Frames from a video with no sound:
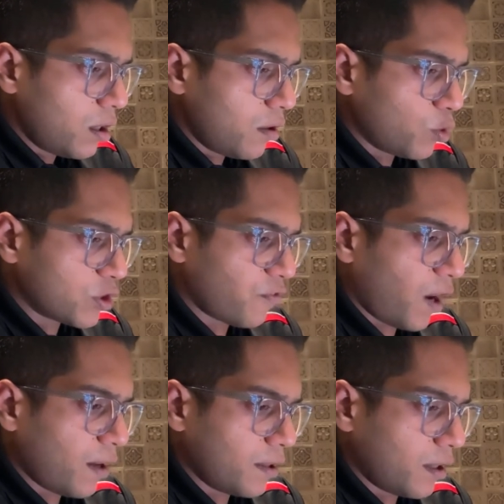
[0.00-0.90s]
was
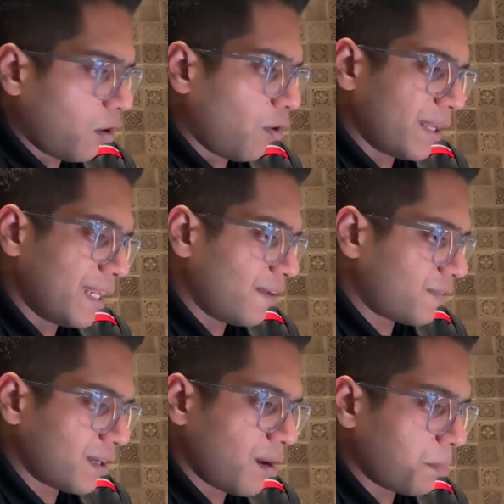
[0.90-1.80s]
fired or he left
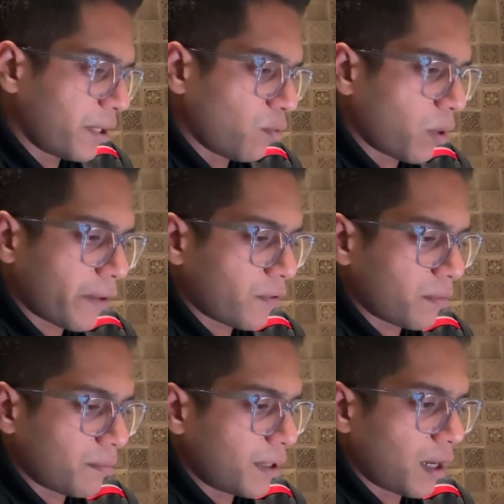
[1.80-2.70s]
the company, whatever
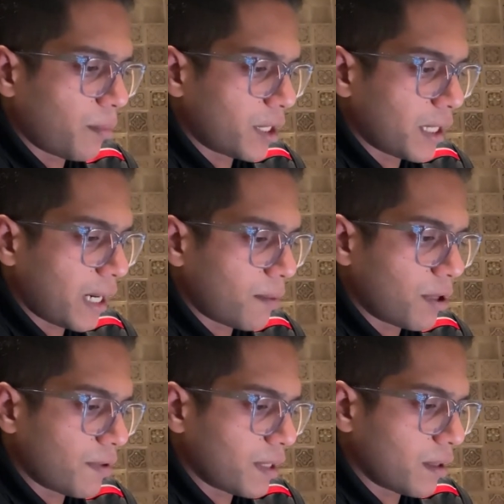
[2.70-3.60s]
drama they had
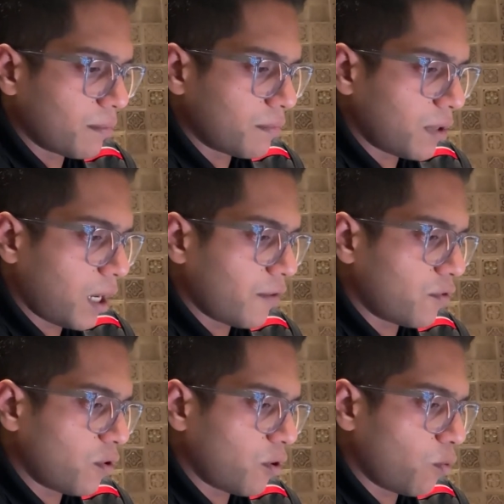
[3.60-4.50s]
between them. I have
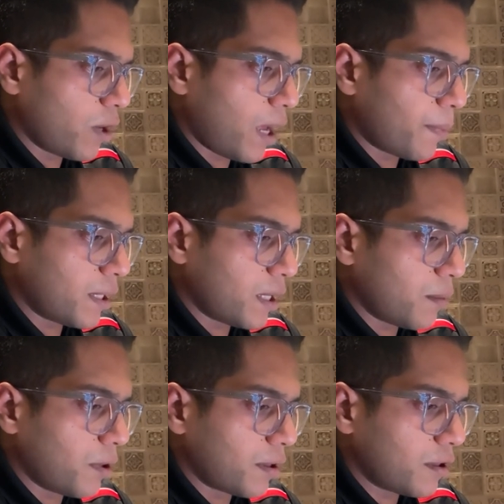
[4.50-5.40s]
no clue what happened there,
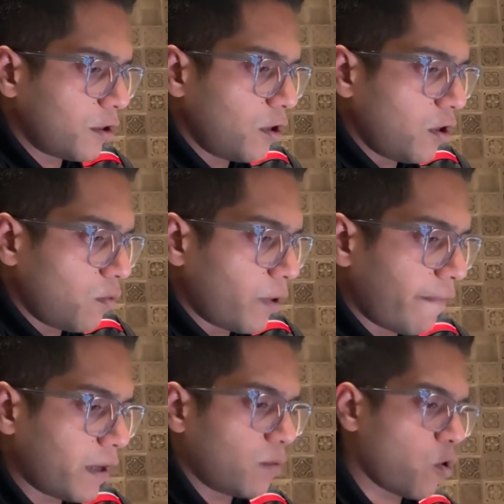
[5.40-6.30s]
but
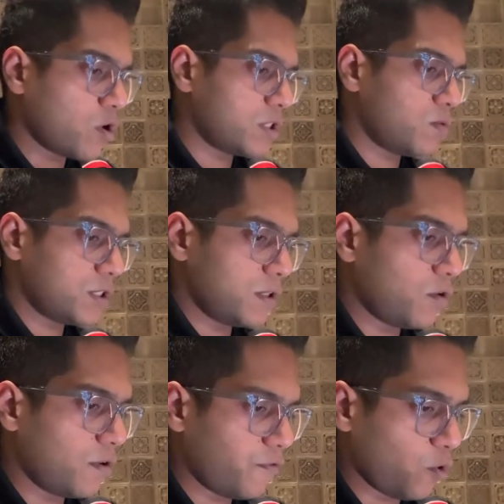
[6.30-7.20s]
whatever it wasn't
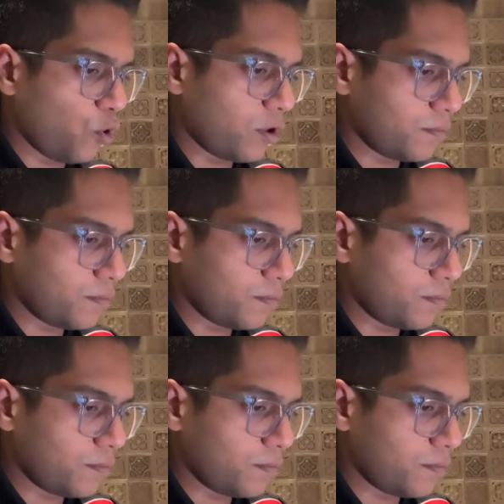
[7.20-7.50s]
good for